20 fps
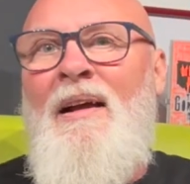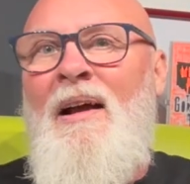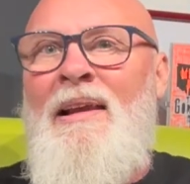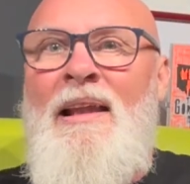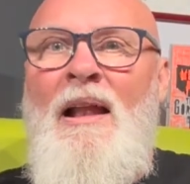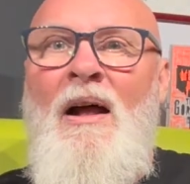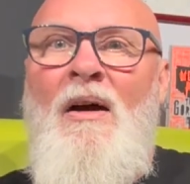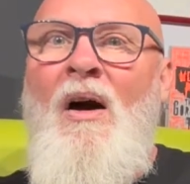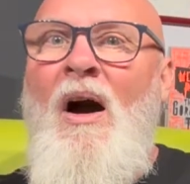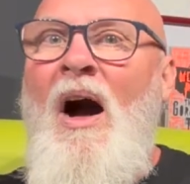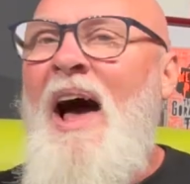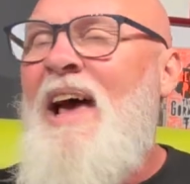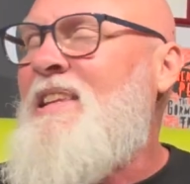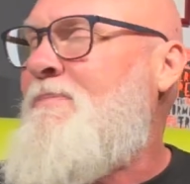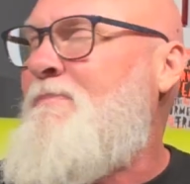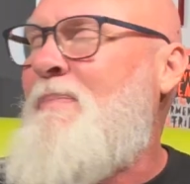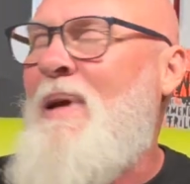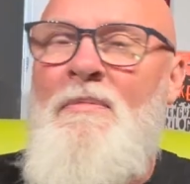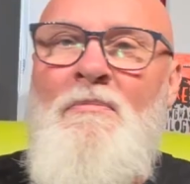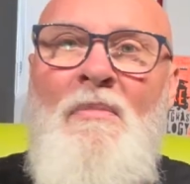I
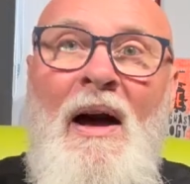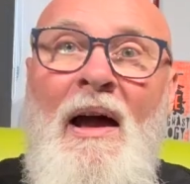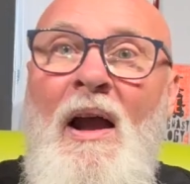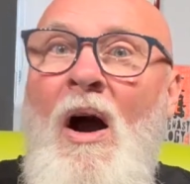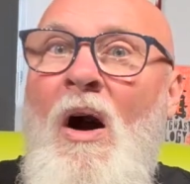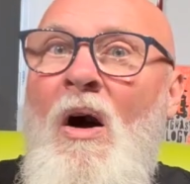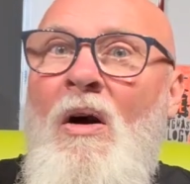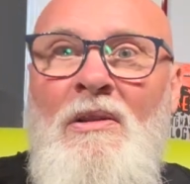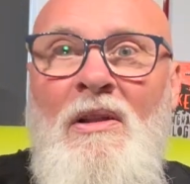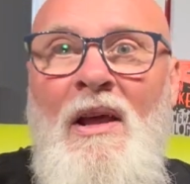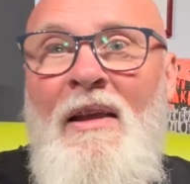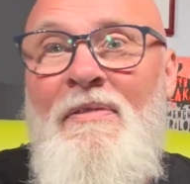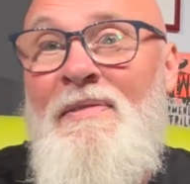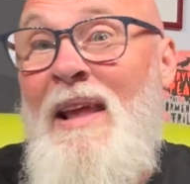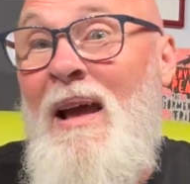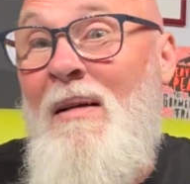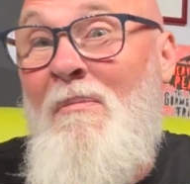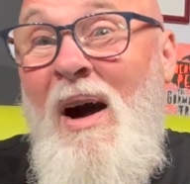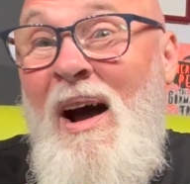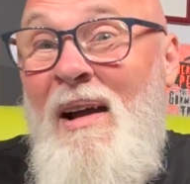spend my whole life
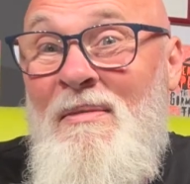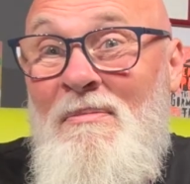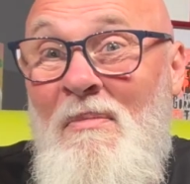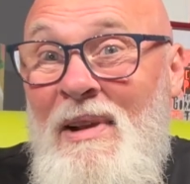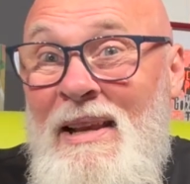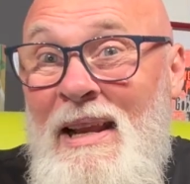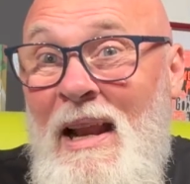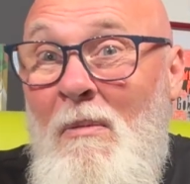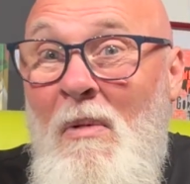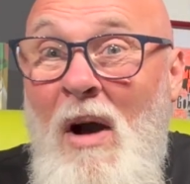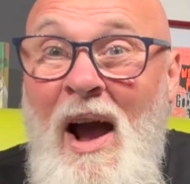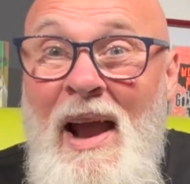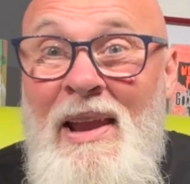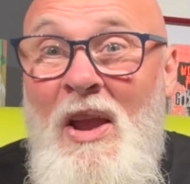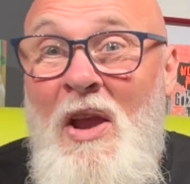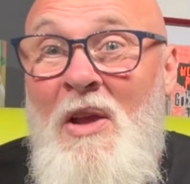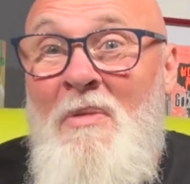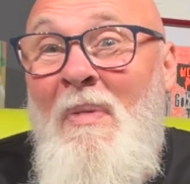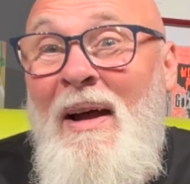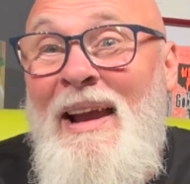now, I
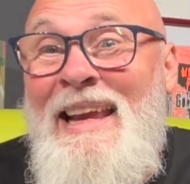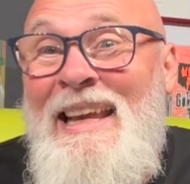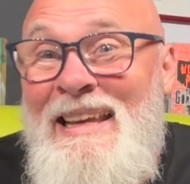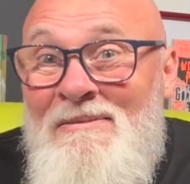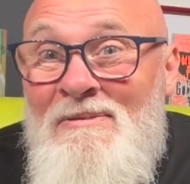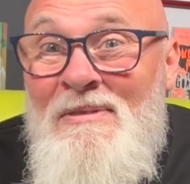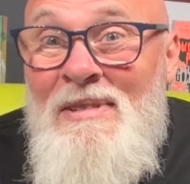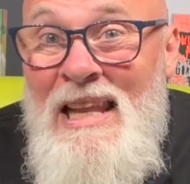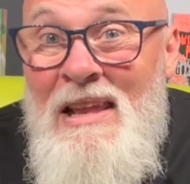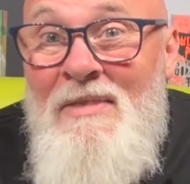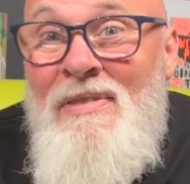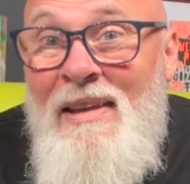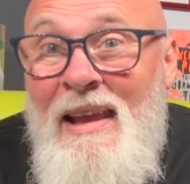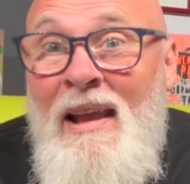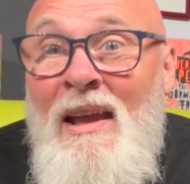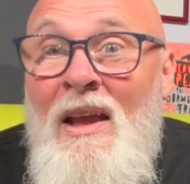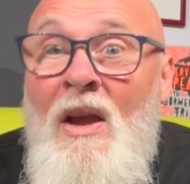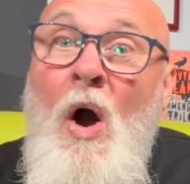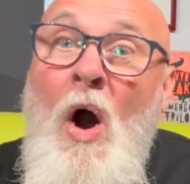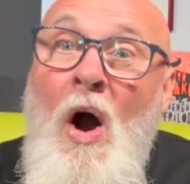earn my living
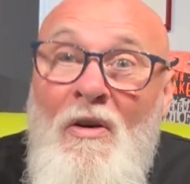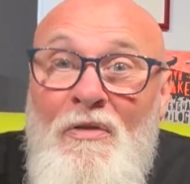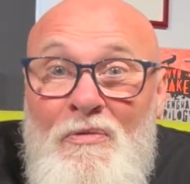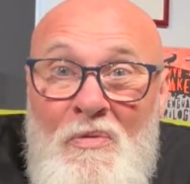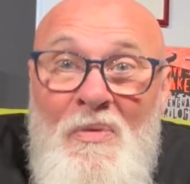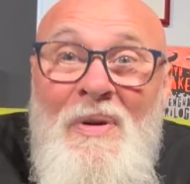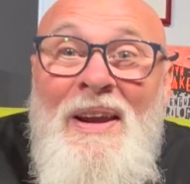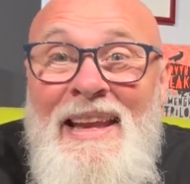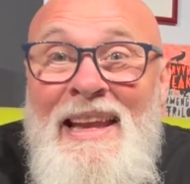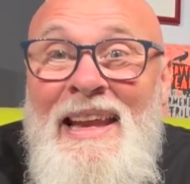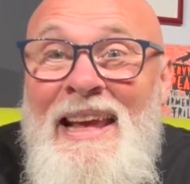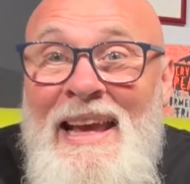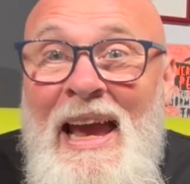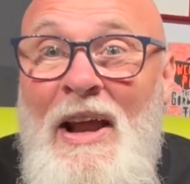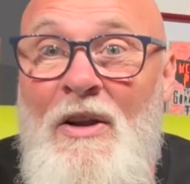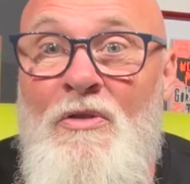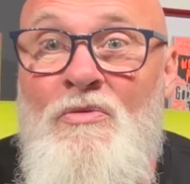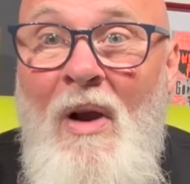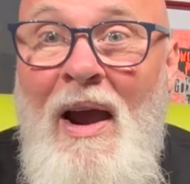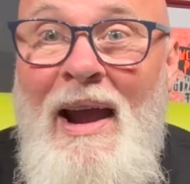off reading
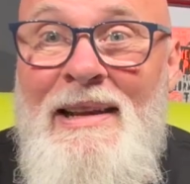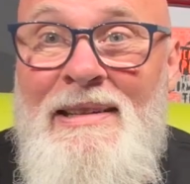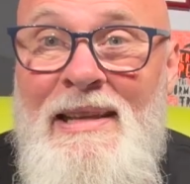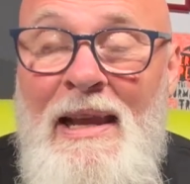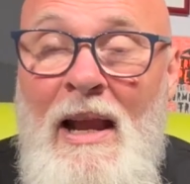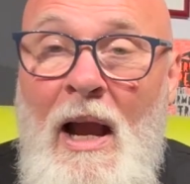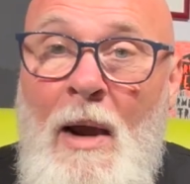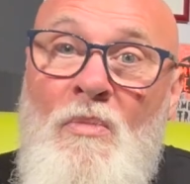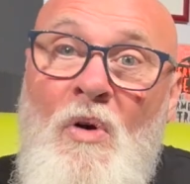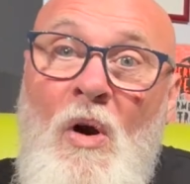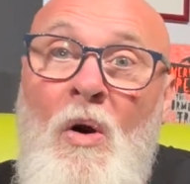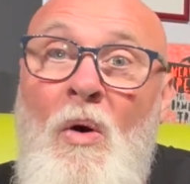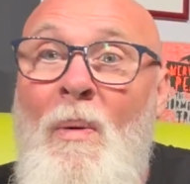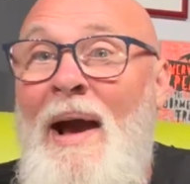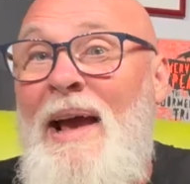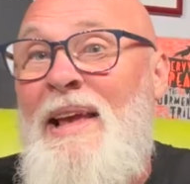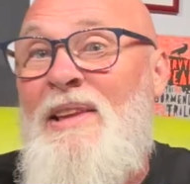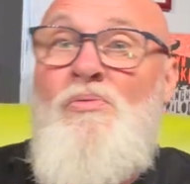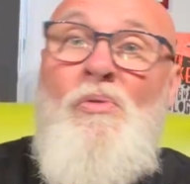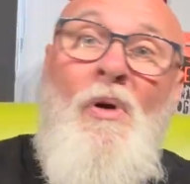and writing. I'm
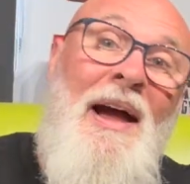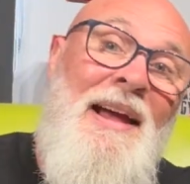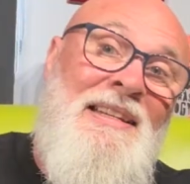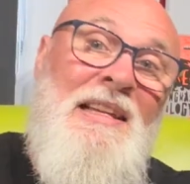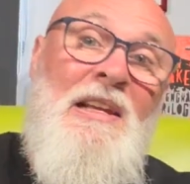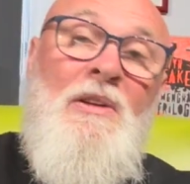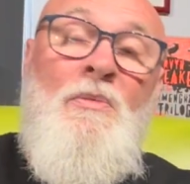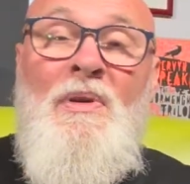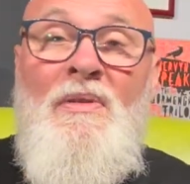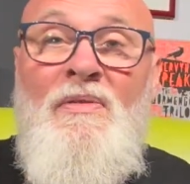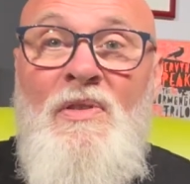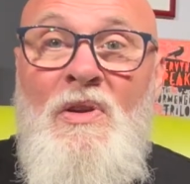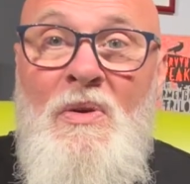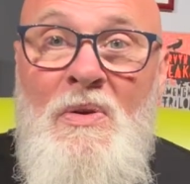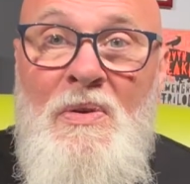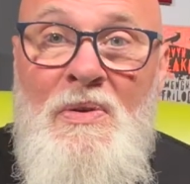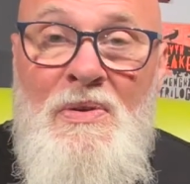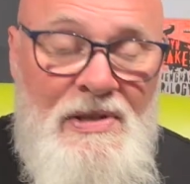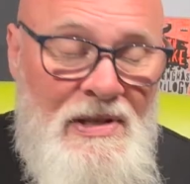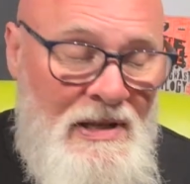always writing
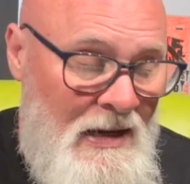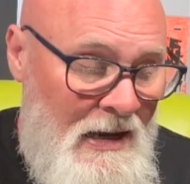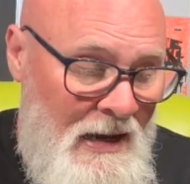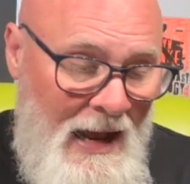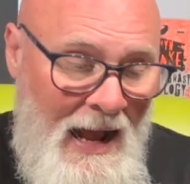reviews.